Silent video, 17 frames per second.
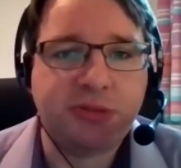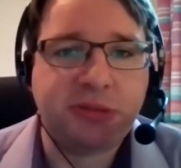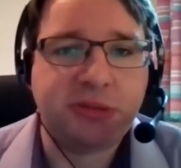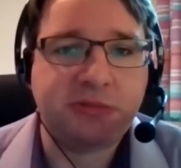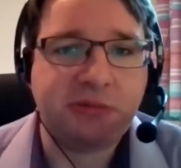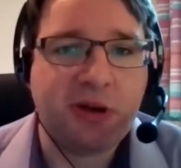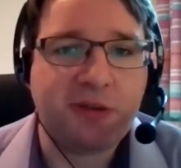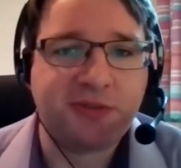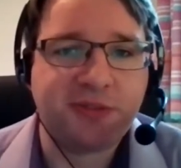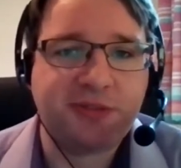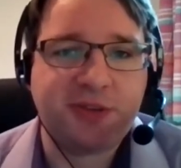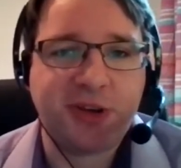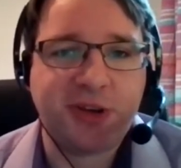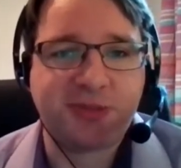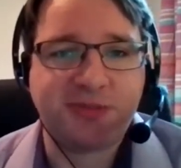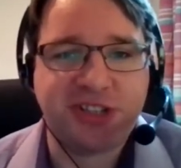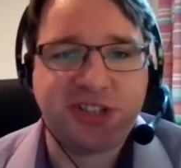And after the
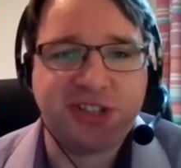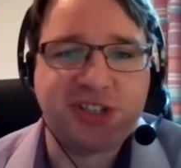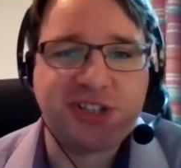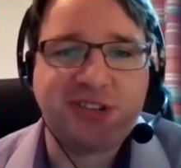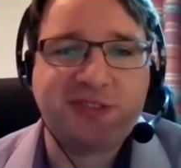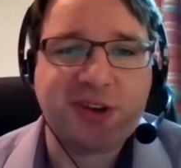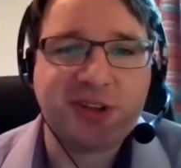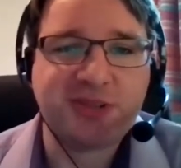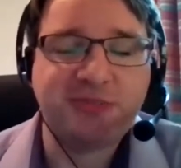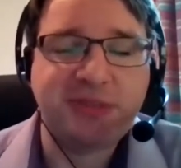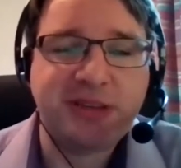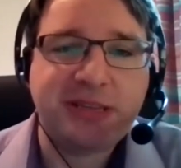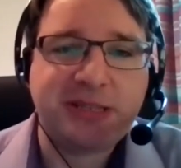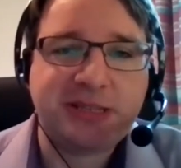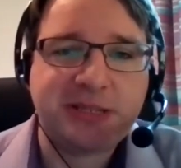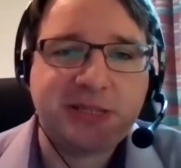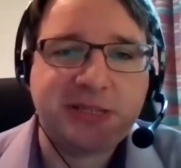first meeting, she invited
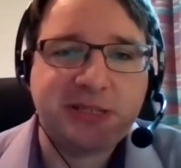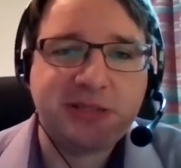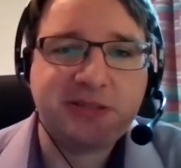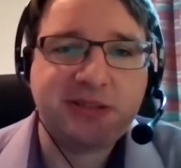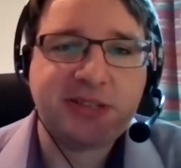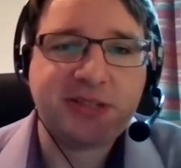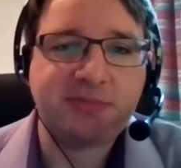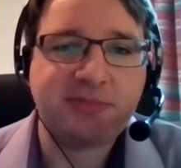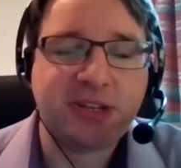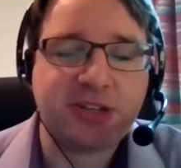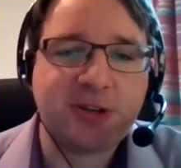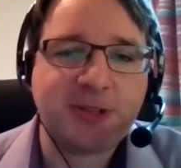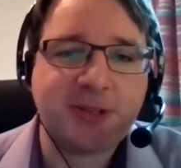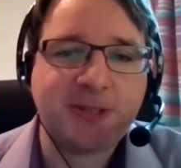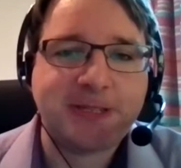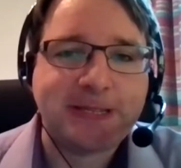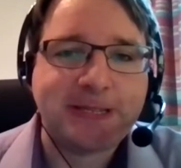me to be a
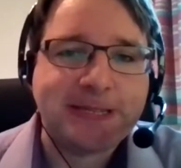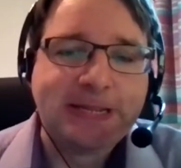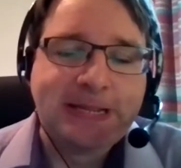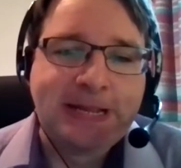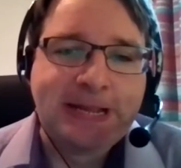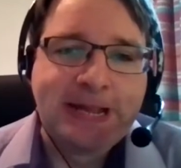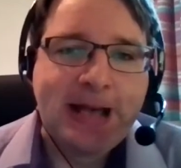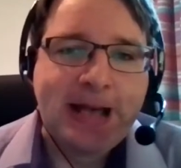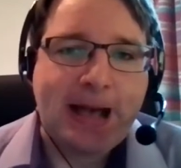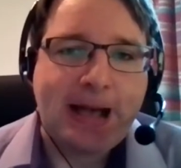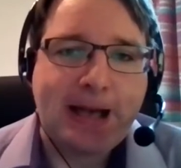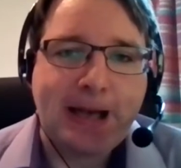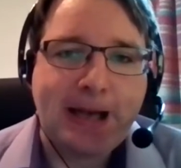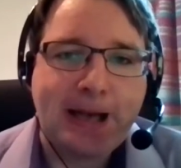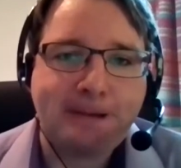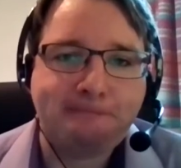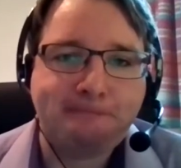trustee.
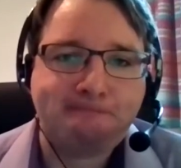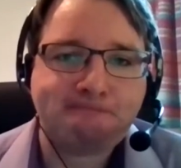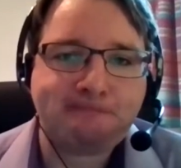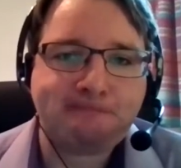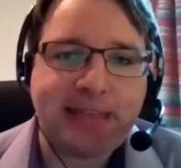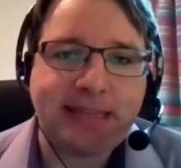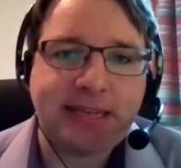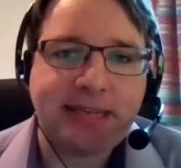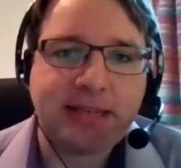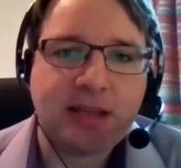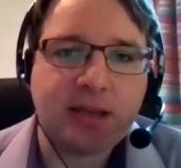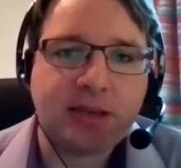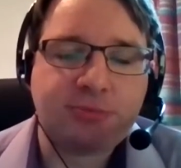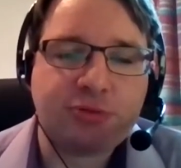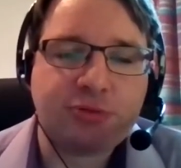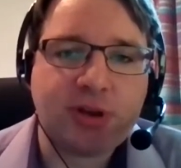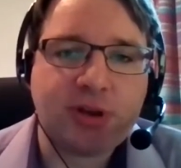And then I
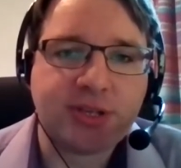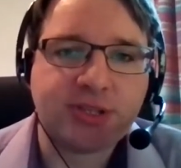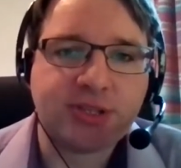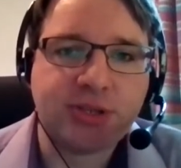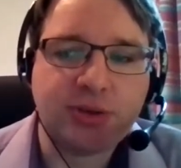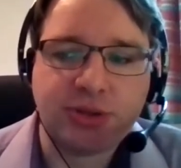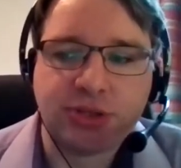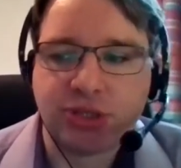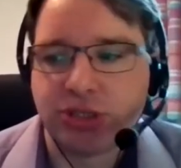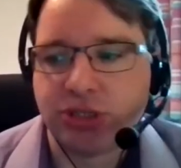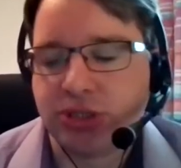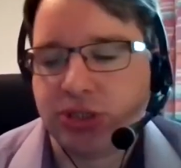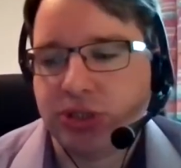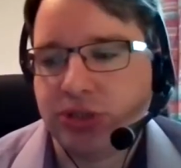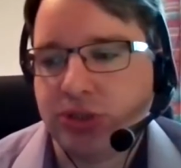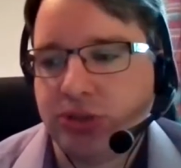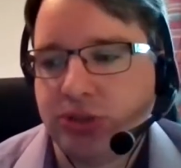progressed on
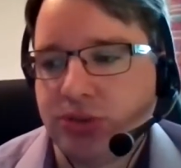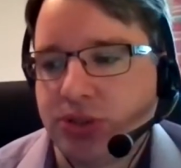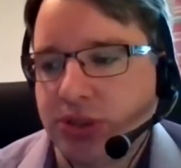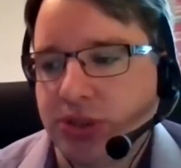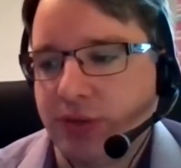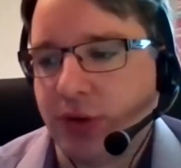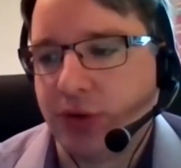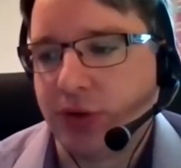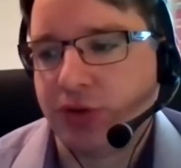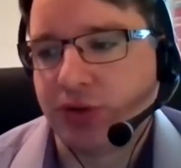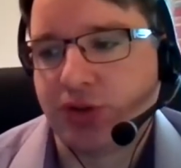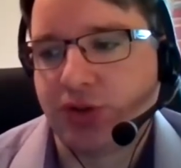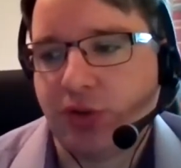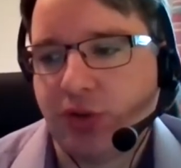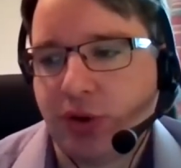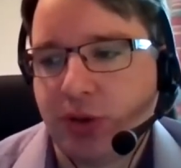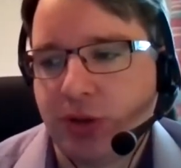to doing the
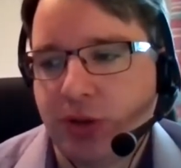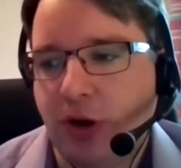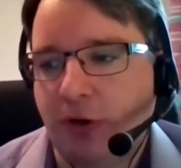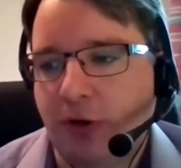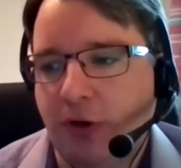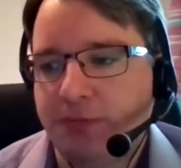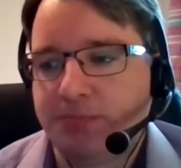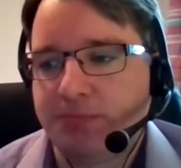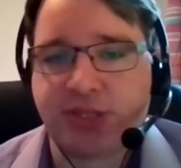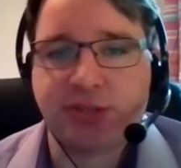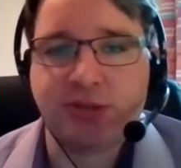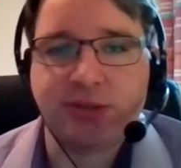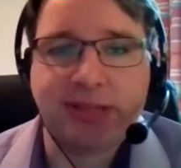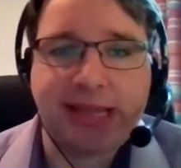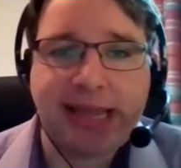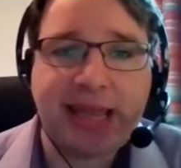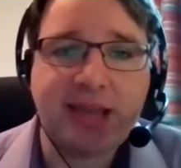voluntary role of political
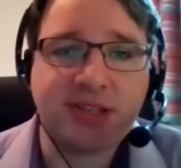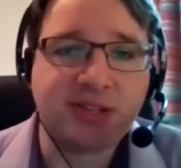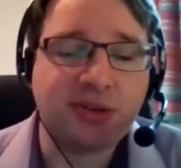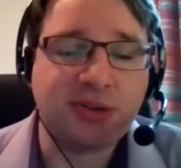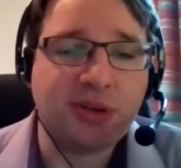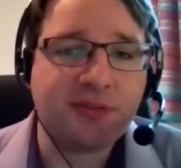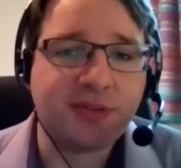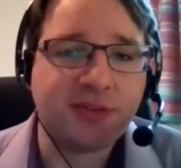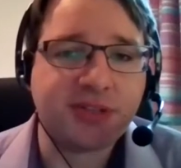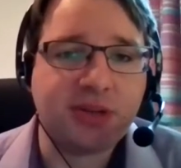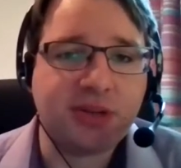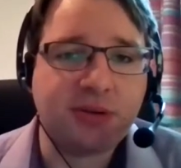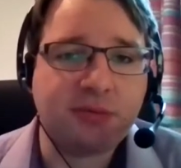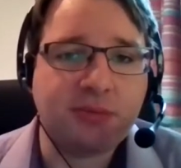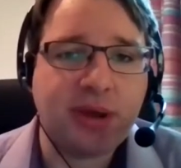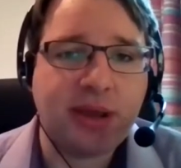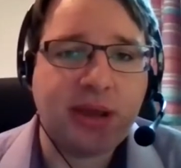liaison
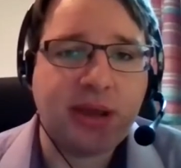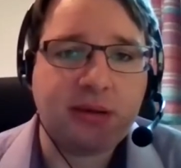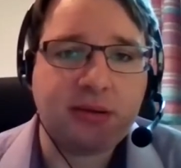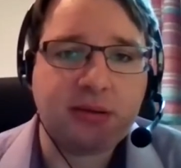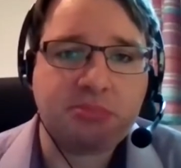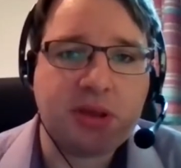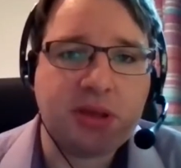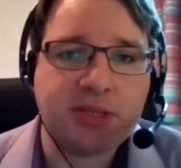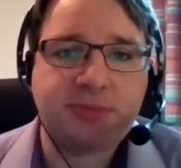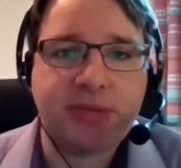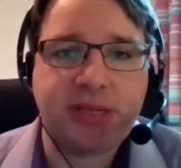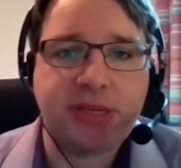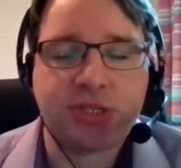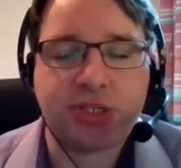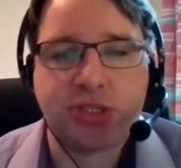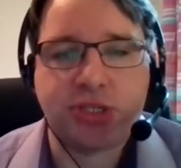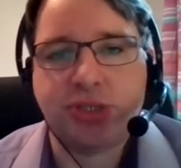officer, where I speak
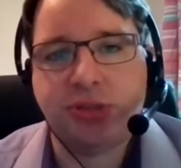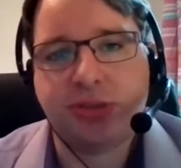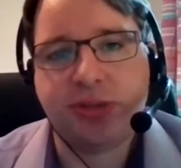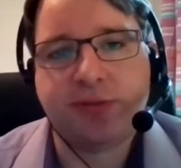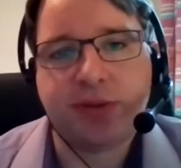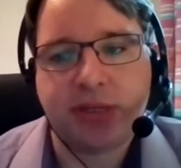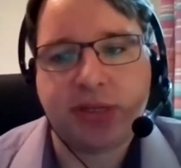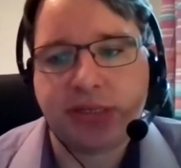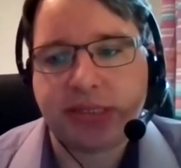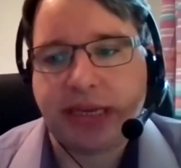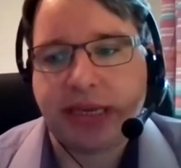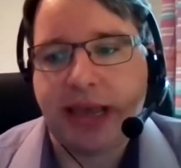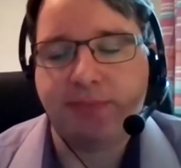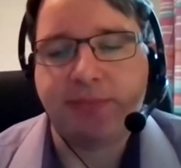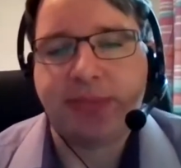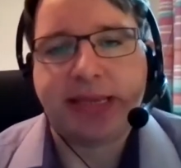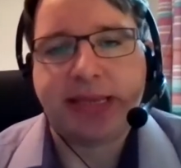to different
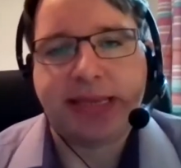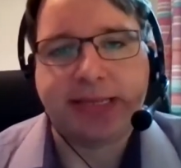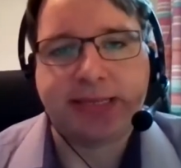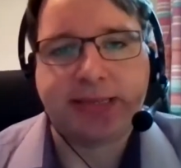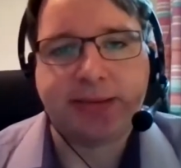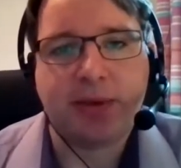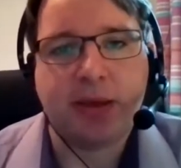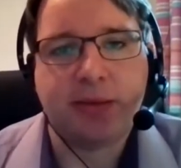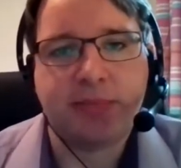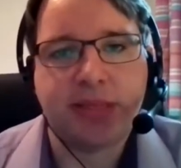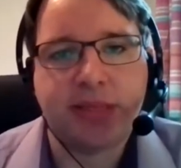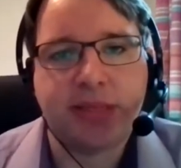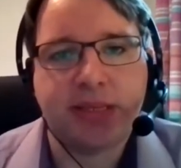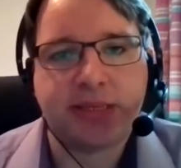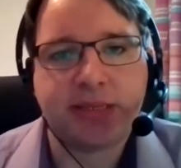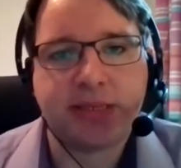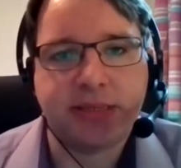MPs and
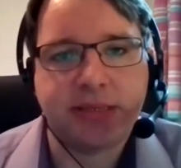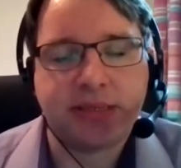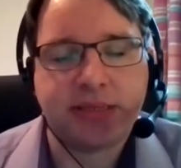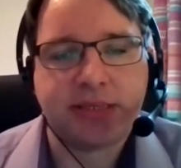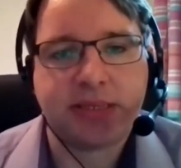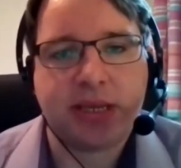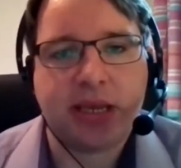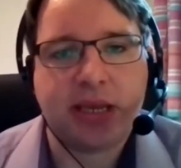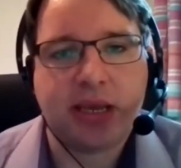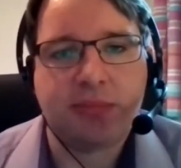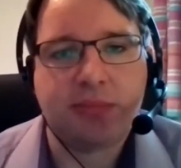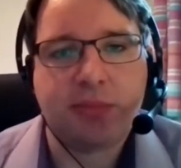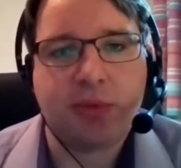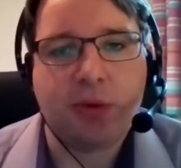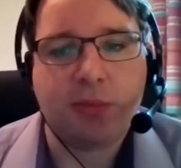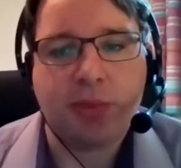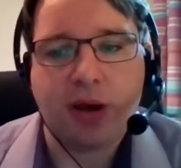ministers on
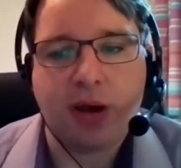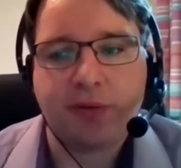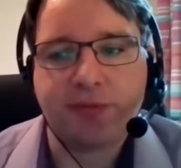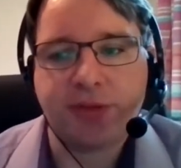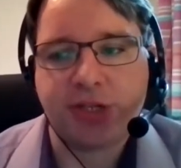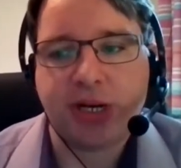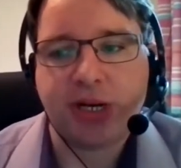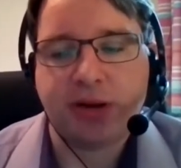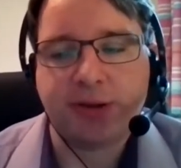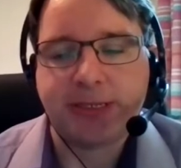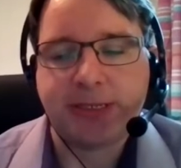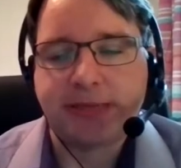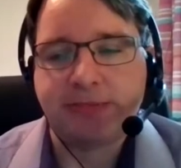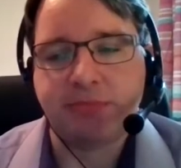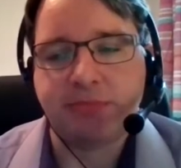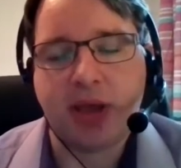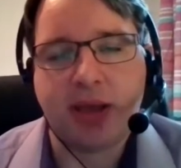behalf of the charity
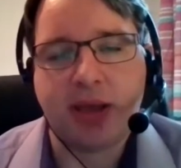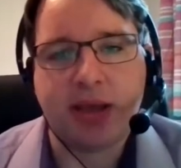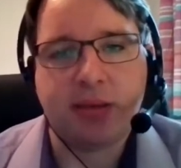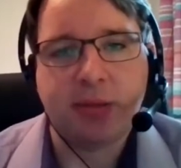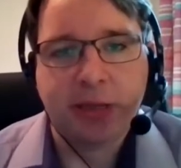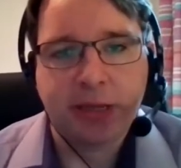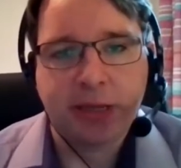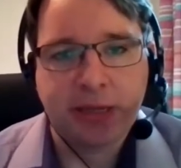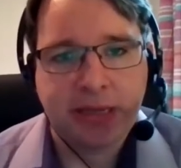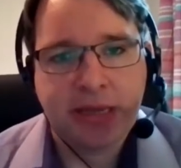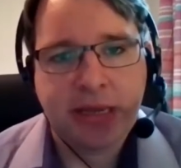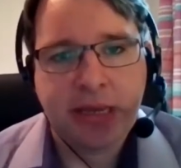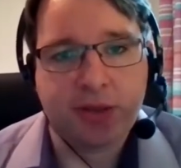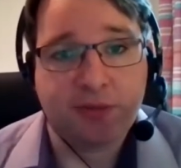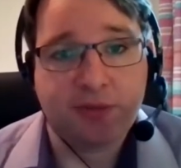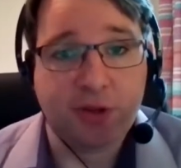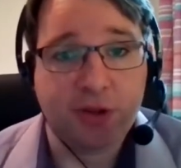on a
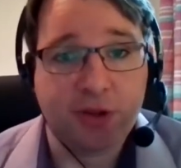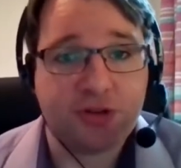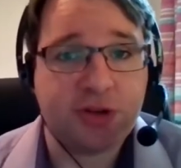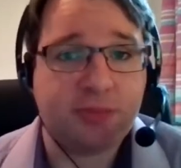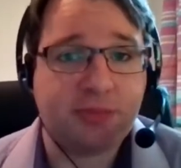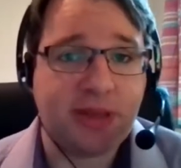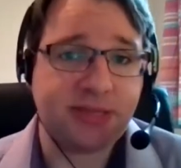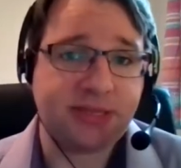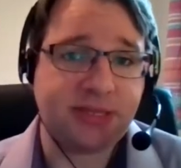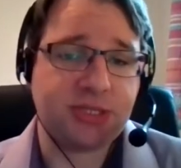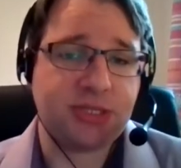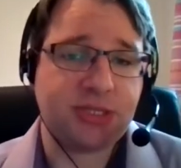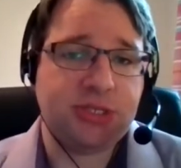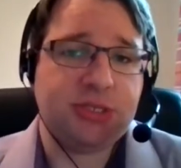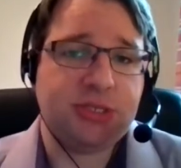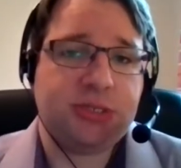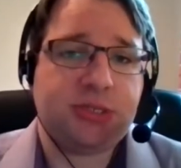voluntary basis
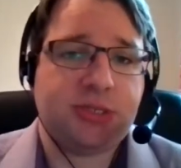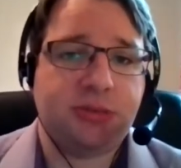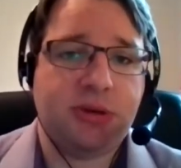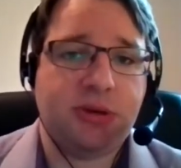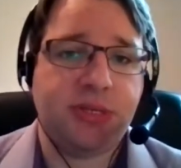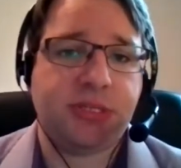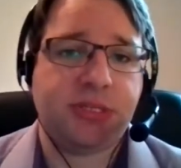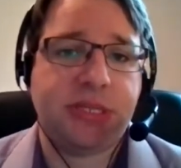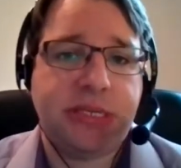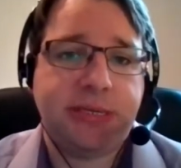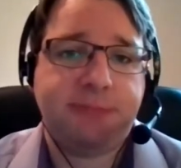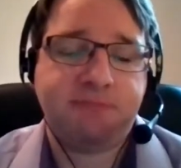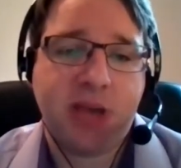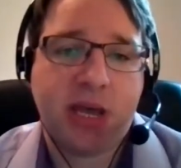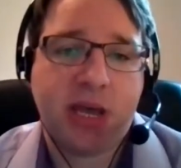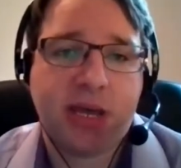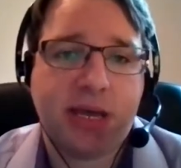to raise the
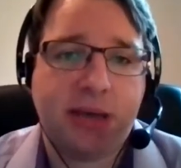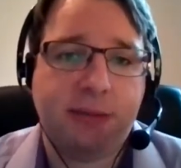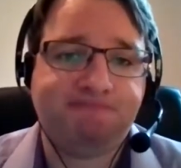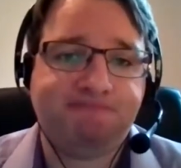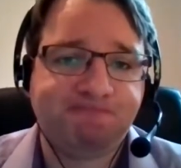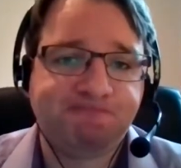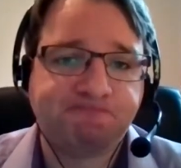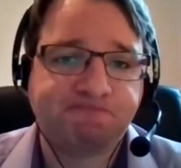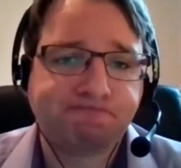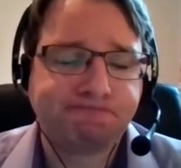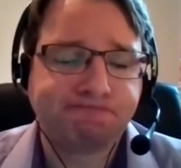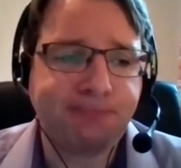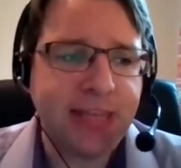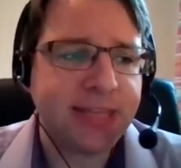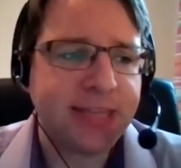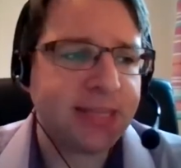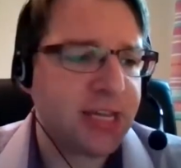
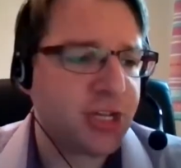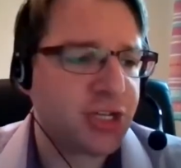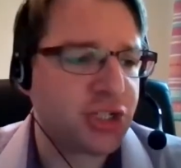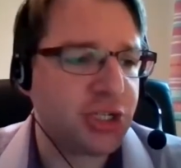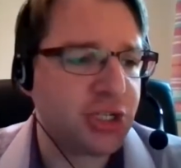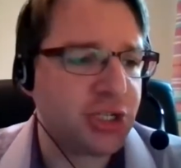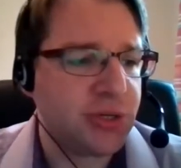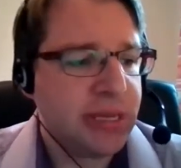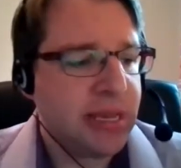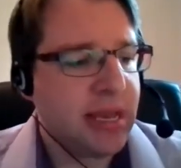issue.